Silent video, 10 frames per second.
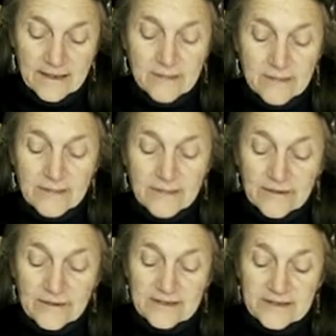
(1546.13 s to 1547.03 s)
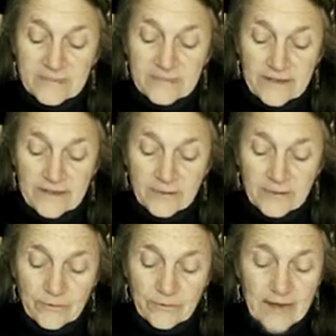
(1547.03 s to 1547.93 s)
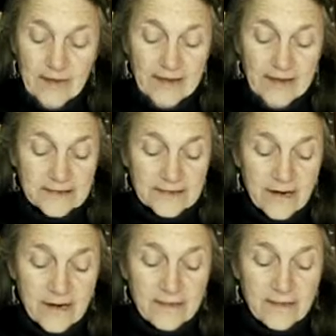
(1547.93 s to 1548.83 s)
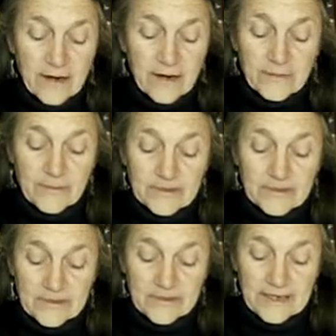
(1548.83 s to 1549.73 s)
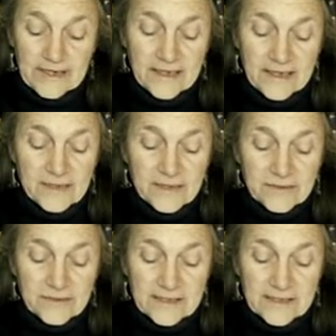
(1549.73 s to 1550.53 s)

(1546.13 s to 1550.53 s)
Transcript: Millions of people who lack time and opportunity to